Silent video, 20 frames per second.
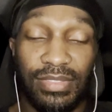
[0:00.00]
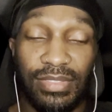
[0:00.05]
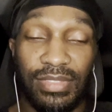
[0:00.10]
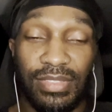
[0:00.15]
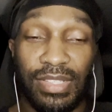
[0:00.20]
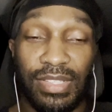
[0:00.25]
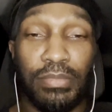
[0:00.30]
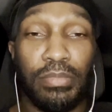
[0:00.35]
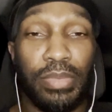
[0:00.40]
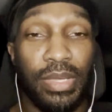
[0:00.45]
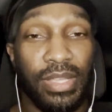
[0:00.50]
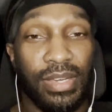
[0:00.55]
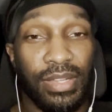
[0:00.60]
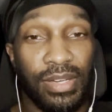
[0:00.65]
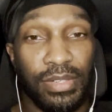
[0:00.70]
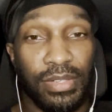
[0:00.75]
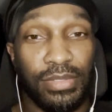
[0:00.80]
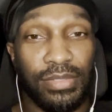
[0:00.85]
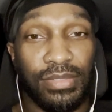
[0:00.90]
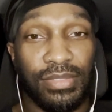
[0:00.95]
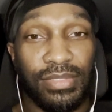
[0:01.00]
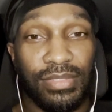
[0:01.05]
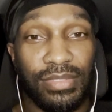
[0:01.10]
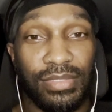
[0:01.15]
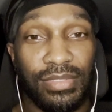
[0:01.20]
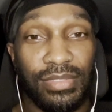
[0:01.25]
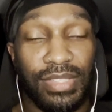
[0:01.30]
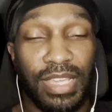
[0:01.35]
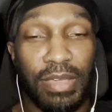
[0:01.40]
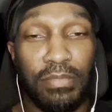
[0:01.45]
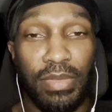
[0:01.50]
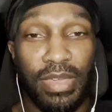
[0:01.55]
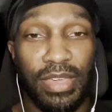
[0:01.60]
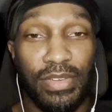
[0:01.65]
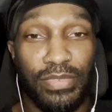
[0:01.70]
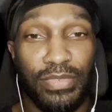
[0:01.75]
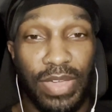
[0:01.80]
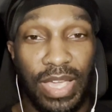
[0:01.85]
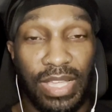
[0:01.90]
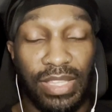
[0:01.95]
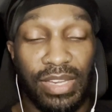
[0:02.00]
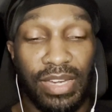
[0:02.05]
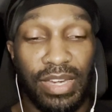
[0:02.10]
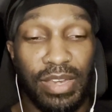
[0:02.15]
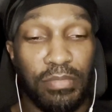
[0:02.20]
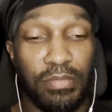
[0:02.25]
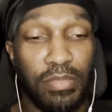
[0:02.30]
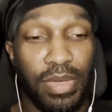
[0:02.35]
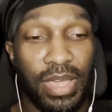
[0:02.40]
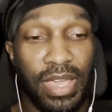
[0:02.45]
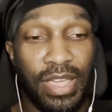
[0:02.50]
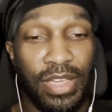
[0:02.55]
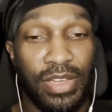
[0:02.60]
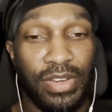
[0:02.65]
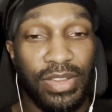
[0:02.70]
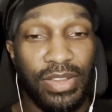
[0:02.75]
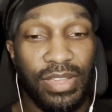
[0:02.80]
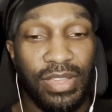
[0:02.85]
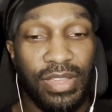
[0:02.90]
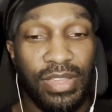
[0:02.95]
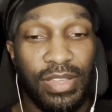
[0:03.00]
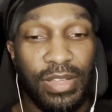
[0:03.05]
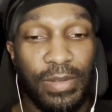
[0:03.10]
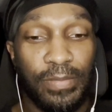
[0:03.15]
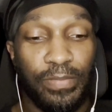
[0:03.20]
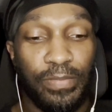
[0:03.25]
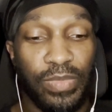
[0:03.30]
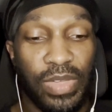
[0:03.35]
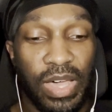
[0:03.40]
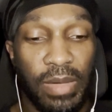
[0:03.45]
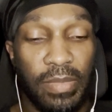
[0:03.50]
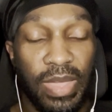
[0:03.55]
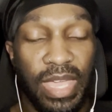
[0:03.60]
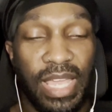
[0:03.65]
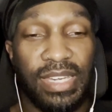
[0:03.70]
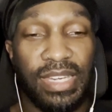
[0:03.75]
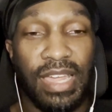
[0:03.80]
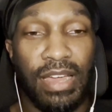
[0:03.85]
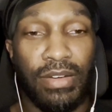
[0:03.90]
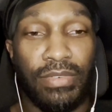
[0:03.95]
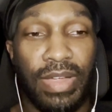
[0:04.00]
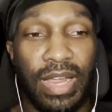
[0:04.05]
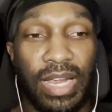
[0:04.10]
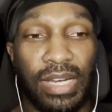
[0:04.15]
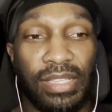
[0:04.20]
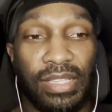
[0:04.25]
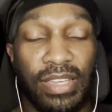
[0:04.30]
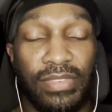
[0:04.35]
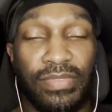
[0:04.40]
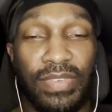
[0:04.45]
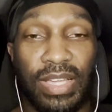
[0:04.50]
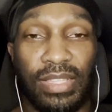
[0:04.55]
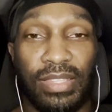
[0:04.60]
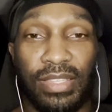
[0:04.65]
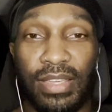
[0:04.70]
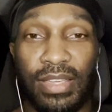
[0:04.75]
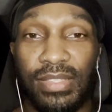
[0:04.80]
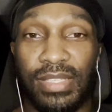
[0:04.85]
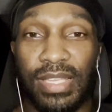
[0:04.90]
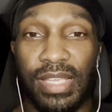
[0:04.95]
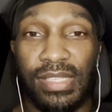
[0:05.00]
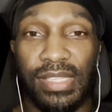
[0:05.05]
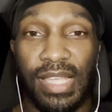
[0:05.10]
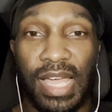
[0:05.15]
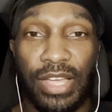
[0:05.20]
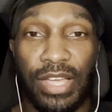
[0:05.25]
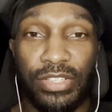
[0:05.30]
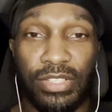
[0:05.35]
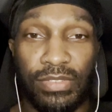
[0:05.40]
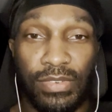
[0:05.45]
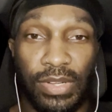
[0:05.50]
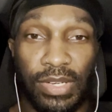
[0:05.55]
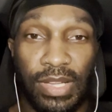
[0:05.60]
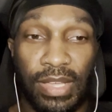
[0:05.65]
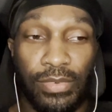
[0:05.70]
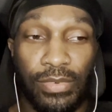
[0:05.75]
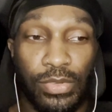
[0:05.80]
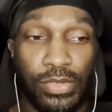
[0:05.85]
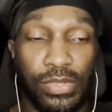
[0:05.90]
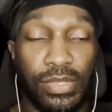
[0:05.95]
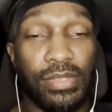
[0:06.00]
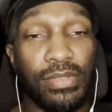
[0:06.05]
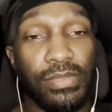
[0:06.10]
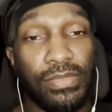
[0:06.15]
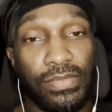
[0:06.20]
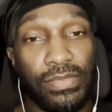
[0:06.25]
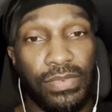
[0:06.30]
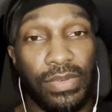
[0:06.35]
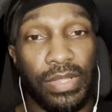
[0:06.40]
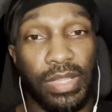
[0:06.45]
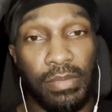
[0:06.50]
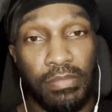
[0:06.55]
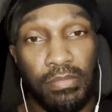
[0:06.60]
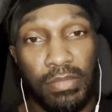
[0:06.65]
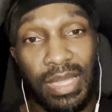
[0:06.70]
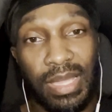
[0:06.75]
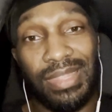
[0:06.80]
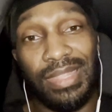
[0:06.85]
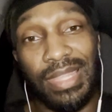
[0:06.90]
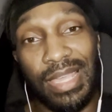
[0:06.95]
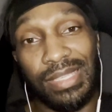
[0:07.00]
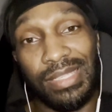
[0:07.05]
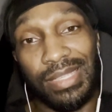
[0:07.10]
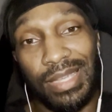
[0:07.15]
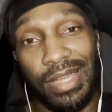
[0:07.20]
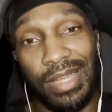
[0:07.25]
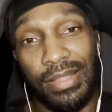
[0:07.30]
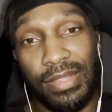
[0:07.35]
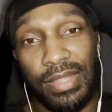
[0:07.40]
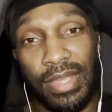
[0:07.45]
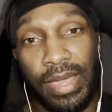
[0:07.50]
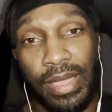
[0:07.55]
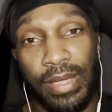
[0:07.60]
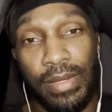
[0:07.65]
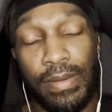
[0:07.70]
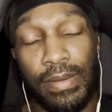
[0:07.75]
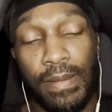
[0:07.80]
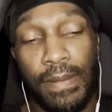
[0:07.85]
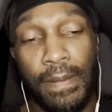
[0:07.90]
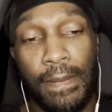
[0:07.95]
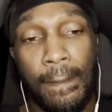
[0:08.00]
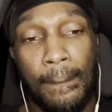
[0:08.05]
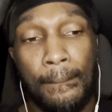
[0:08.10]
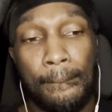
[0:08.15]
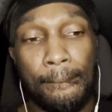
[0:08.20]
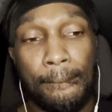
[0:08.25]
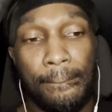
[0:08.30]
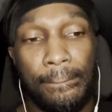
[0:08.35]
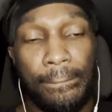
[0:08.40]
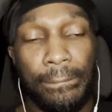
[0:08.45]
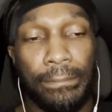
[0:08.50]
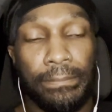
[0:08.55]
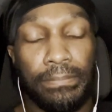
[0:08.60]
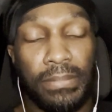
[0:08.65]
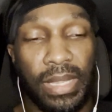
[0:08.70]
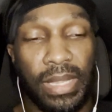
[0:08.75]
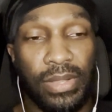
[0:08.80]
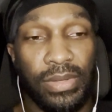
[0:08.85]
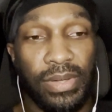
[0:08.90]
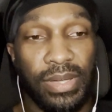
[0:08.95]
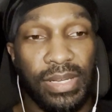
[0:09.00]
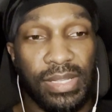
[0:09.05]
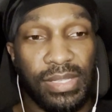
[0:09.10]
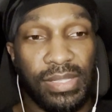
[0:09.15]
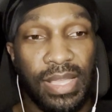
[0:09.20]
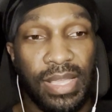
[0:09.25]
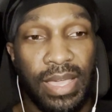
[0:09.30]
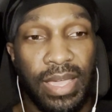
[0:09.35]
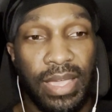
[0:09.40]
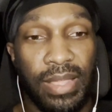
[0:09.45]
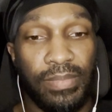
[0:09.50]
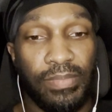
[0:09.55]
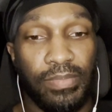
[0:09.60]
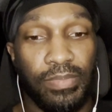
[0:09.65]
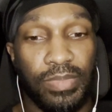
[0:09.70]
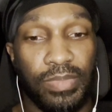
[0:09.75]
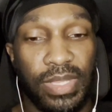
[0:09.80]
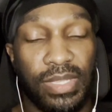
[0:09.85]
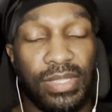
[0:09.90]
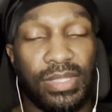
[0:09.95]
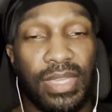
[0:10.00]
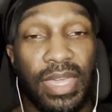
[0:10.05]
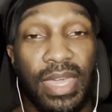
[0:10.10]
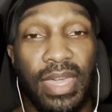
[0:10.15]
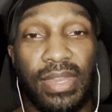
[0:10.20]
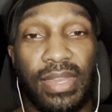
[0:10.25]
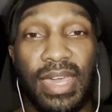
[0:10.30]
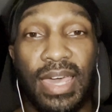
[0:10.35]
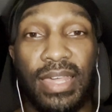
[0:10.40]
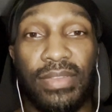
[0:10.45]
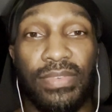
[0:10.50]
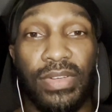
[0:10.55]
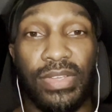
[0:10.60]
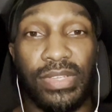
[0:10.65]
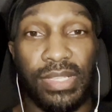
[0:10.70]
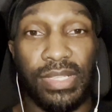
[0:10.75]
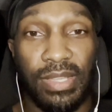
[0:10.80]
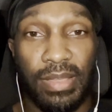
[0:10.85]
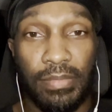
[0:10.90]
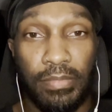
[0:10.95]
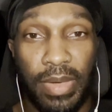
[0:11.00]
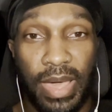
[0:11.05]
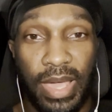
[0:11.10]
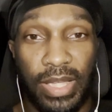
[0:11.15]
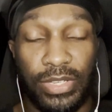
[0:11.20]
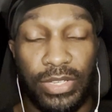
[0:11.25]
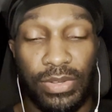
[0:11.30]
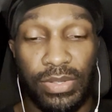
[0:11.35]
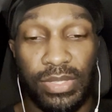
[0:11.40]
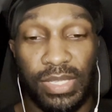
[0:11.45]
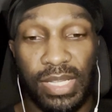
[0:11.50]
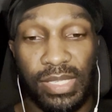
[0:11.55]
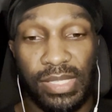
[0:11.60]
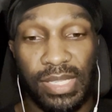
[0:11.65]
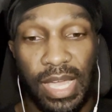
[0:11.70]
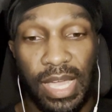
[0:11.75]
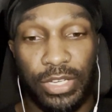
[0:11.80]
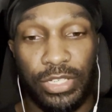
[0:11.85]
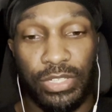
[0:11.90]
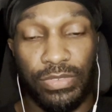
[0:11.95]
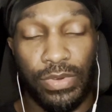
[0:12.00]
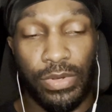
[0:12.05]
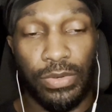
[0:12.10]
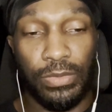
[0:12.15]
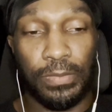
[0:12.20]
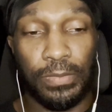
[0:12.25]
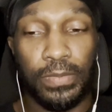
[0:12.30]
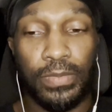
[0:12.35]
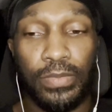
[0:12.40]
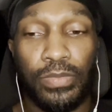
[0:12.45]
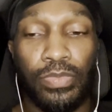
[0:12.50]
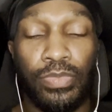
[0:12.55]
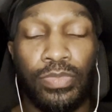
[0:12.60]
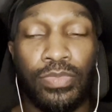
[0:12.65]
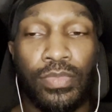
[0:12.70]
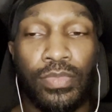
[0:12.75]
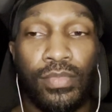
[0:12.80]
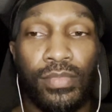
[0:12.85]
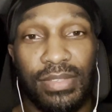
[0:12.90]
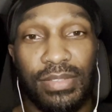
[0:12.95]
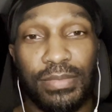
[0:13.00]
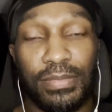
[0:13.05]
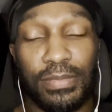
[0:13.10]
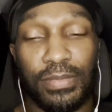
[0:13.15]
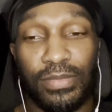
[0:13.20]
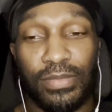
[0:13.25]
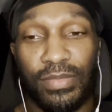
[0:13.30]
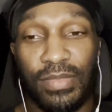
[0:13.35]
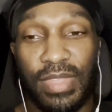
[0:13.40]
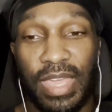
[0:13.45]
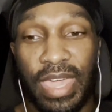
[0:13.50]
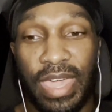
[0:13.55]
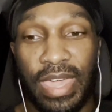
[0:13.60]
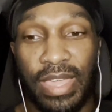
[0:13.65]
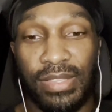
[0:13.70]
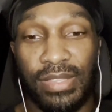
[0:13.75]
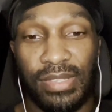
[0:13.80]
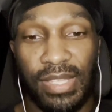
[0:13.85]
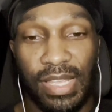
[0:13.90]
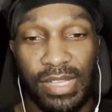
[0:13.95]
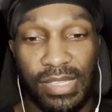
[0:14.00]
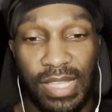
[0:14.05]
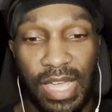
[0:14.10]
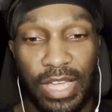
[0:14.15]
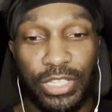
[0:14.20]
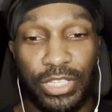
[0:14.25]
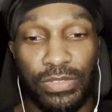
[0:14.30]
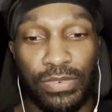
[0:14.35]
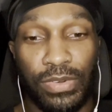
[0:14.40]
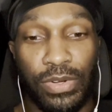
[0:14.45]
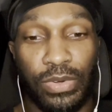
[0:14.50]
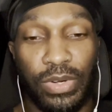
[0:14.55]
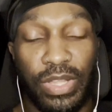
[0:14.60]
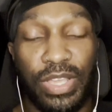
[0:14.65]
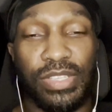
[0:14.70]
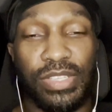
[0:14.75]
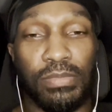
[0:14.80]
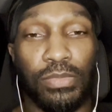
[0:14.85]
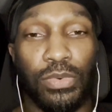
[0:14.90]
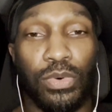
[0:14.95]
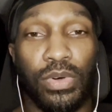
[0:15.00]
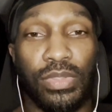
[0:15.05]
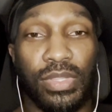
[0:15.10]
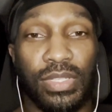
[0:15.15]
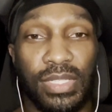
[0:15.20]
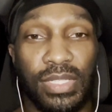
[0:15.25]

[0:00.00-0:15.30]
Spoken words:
libido can be affected and impaired, indirectly affecting your testosterone levels. For the men that's out there that don't understand, this can adversely impact your testosterone. And testosterone is more than